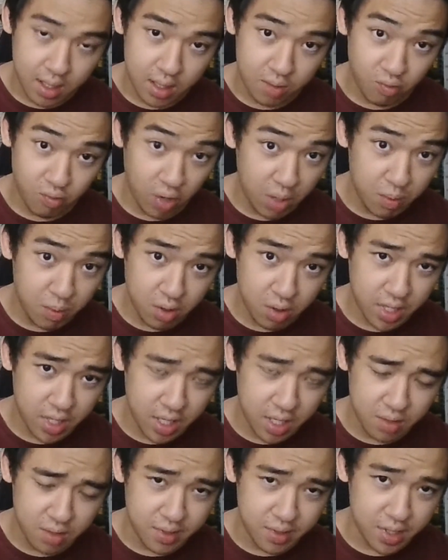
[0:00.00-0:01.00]
Rainbow
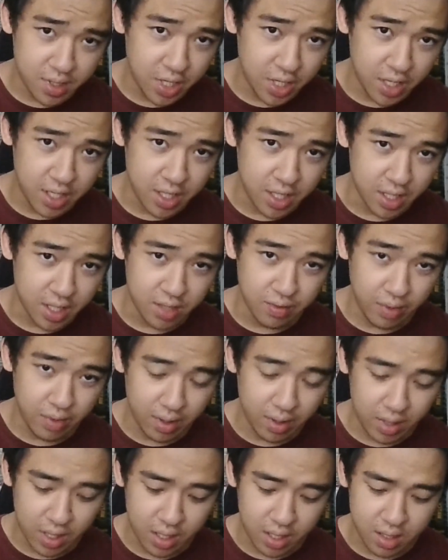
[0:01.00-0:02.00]
Keysphere changing is
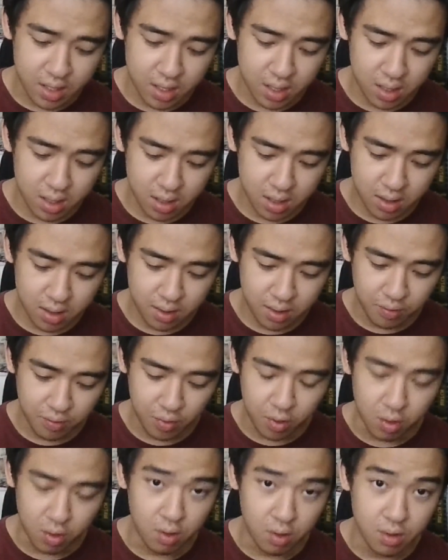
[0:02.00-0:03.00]
very nice
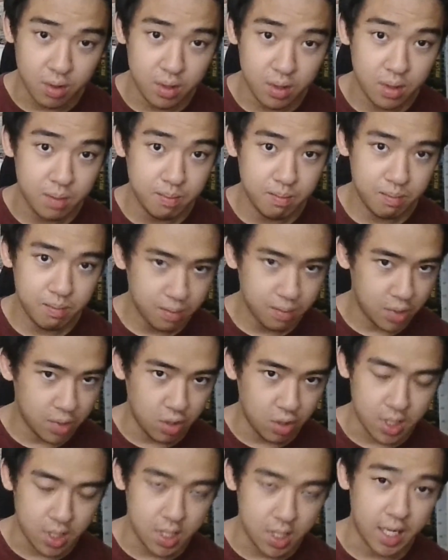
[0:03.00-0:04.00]
for
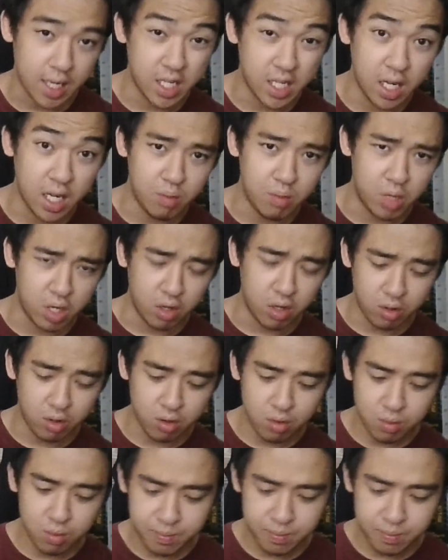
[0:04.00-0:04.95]
units like Daimagoku.